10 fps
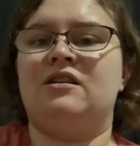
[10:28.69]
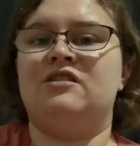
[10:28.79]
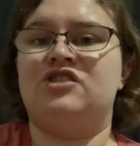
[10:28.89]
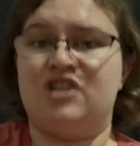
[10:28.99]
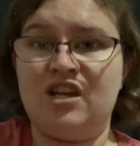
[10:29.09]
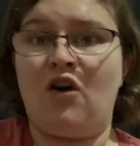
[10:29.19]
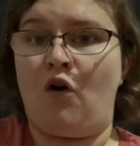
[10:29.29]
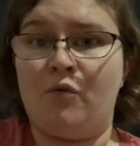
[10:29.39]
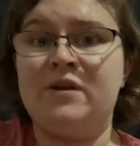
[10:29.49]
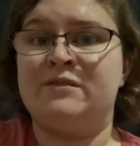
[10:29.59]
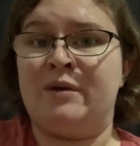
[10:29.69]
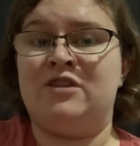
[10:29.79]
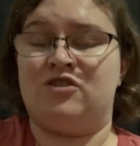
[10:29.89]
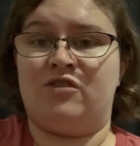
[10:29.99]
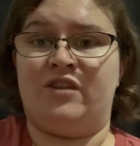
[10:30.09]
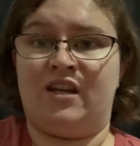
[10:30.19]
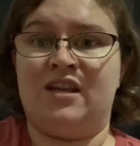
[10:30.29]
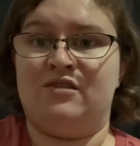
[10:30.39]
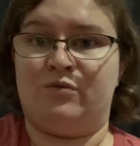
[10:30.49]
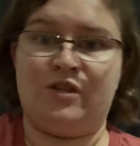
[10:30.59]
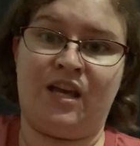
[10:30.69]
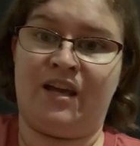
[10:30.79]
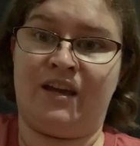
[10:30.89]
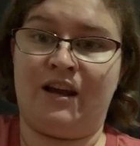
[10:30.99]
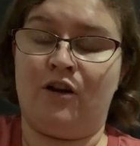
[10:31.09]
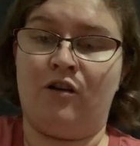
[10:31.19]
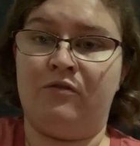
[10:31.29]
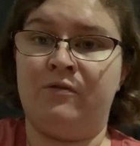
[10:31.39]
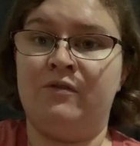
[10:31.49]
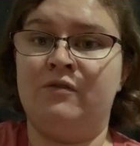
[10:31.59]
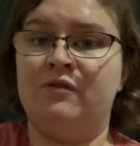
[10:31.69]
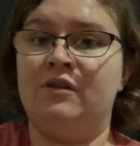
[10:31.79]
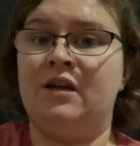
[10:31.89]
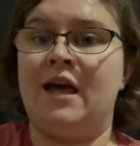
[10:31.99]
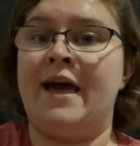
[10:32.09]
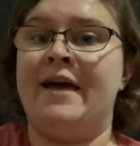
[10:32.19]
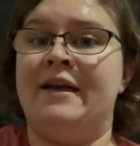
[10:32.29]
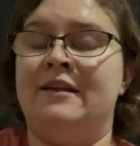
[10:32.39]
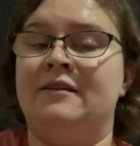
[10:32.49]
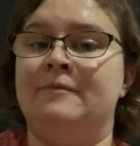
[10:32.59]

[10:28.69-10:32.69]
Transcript: she always made sure that kids were taken care of. And